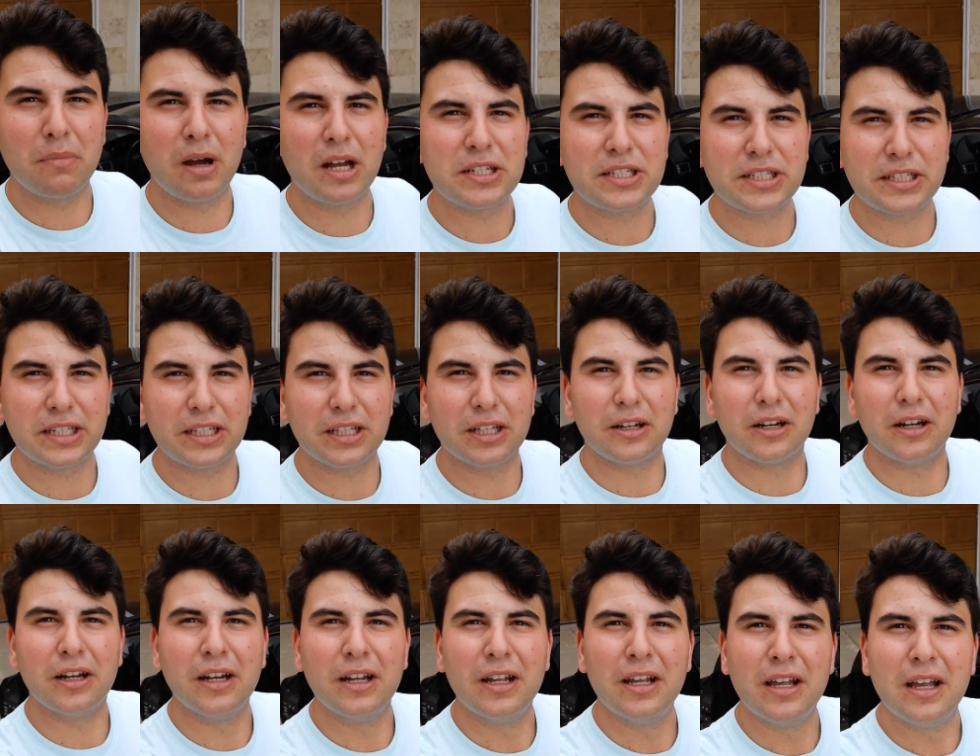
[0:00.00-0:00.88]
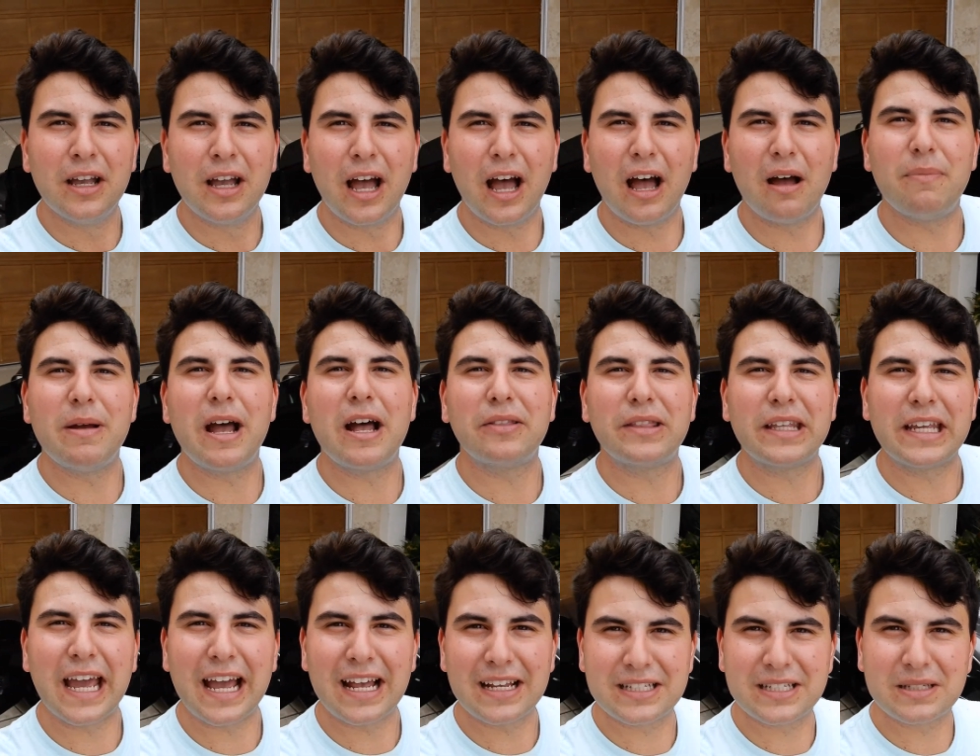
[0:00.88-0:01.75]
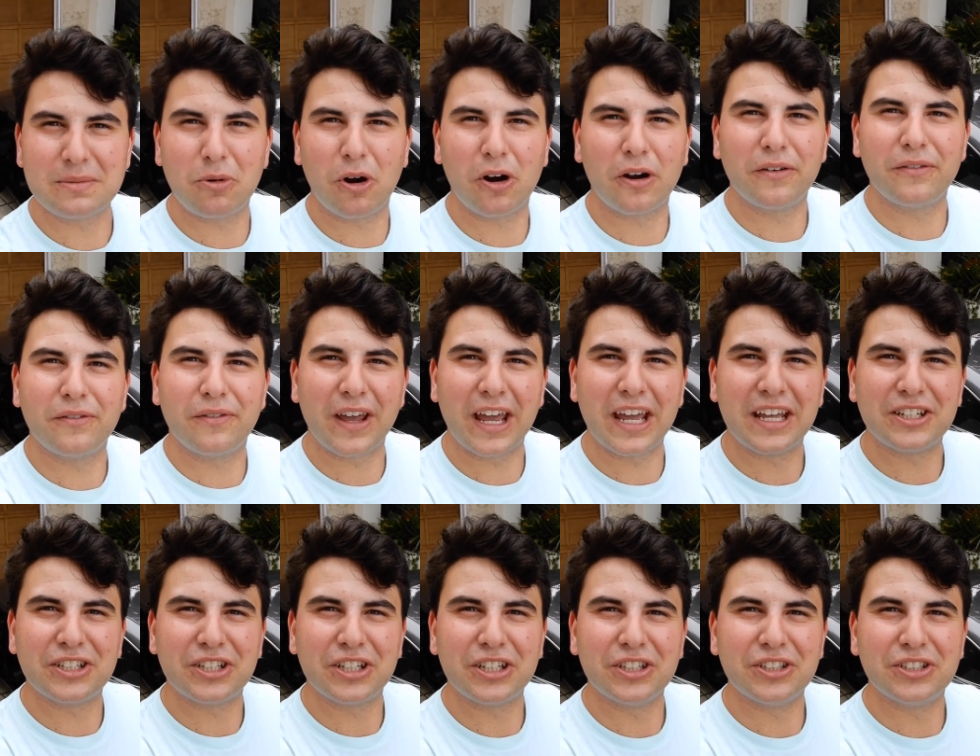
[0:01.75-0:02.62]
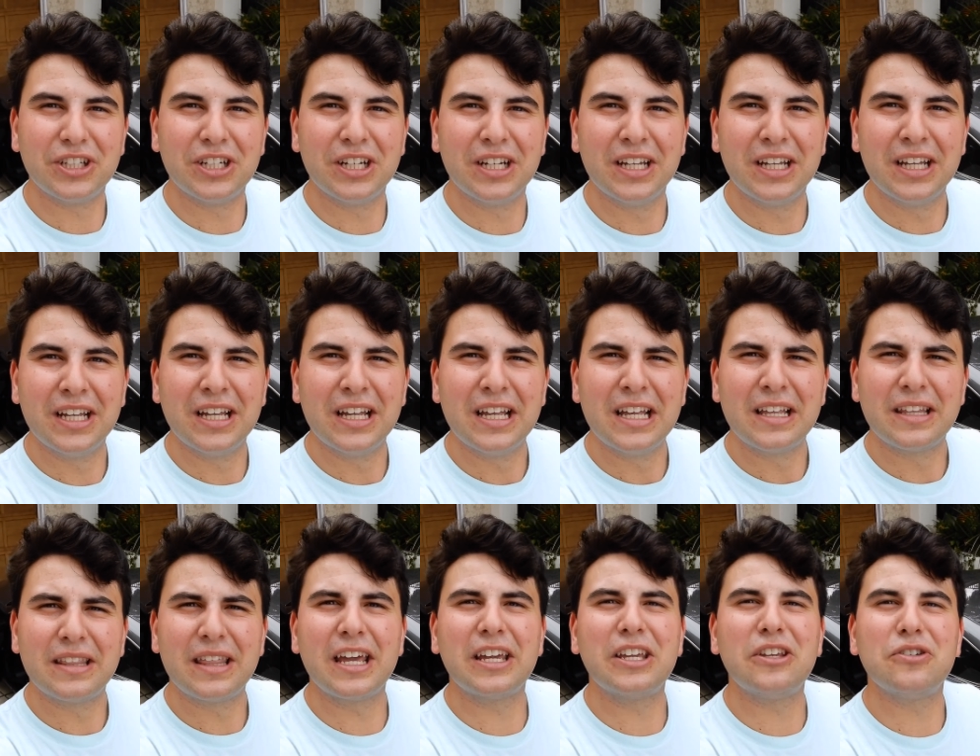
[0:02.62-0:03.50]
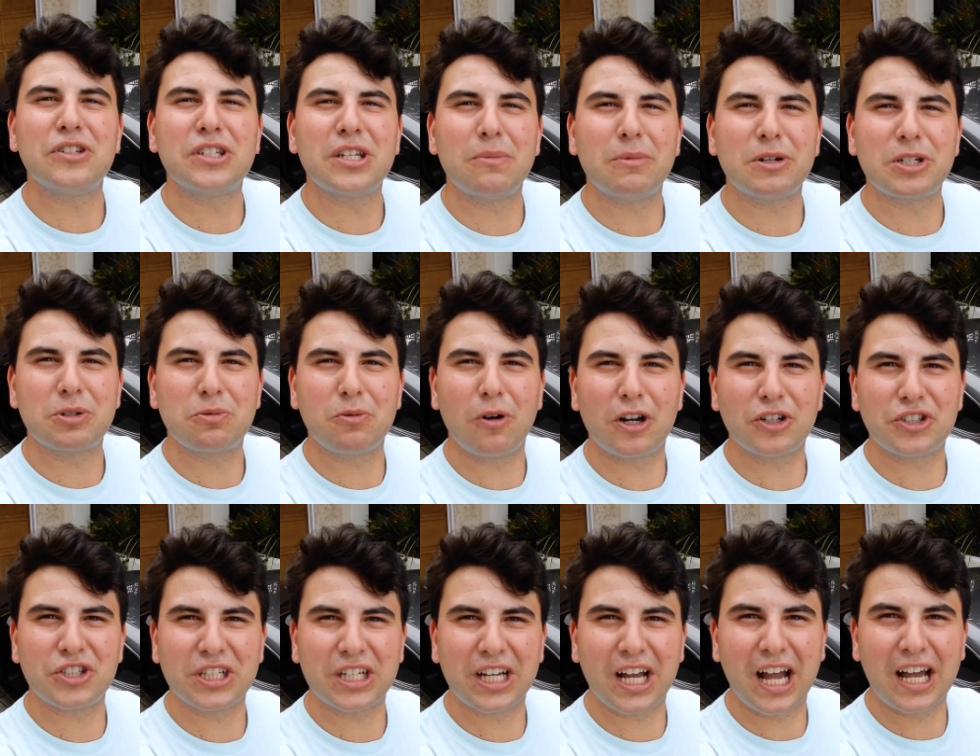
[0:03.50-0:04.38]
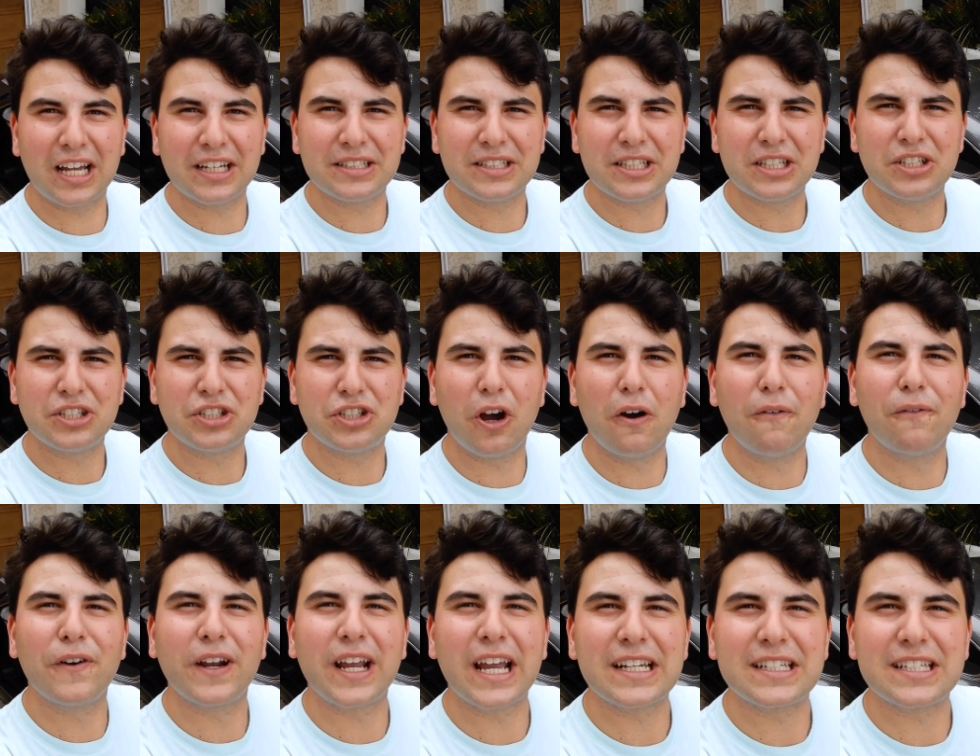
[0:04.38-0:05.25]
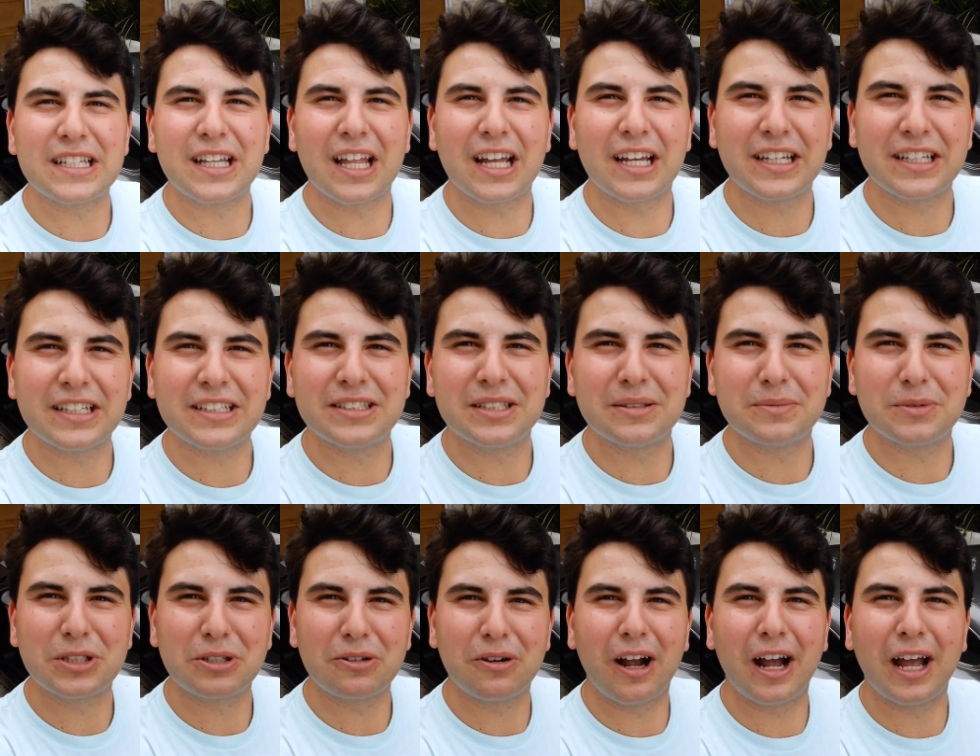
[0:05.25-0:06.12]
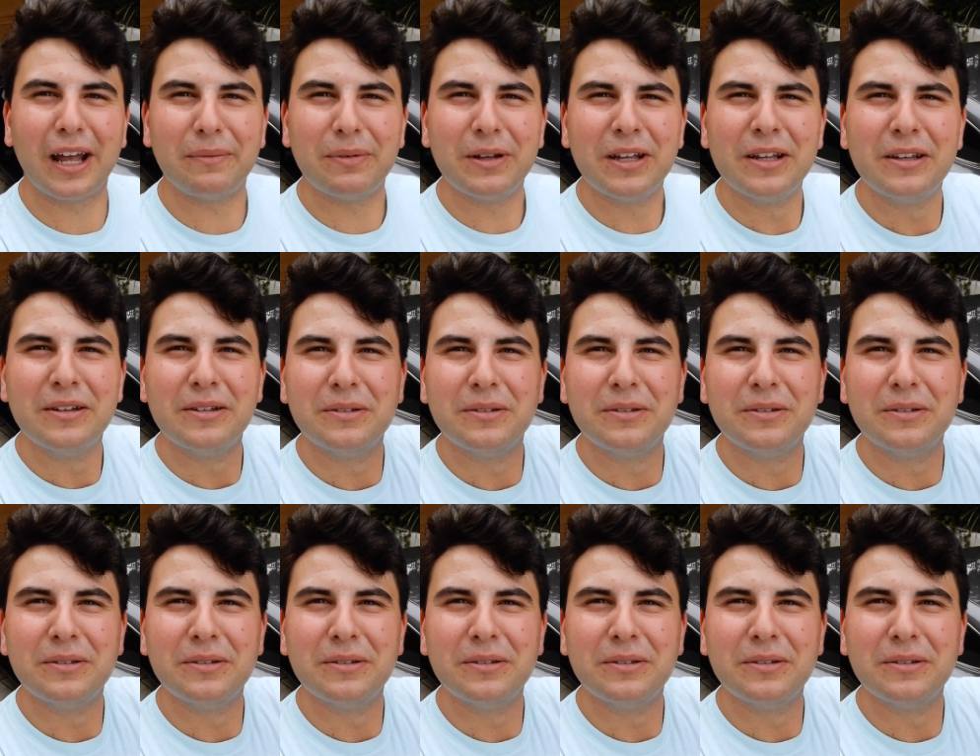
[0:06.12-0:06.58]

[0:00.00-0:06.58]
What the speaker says: muscular about the Aston Martin Vantage. Thank you so much for watching, guys. Don't forget to like and subscribe.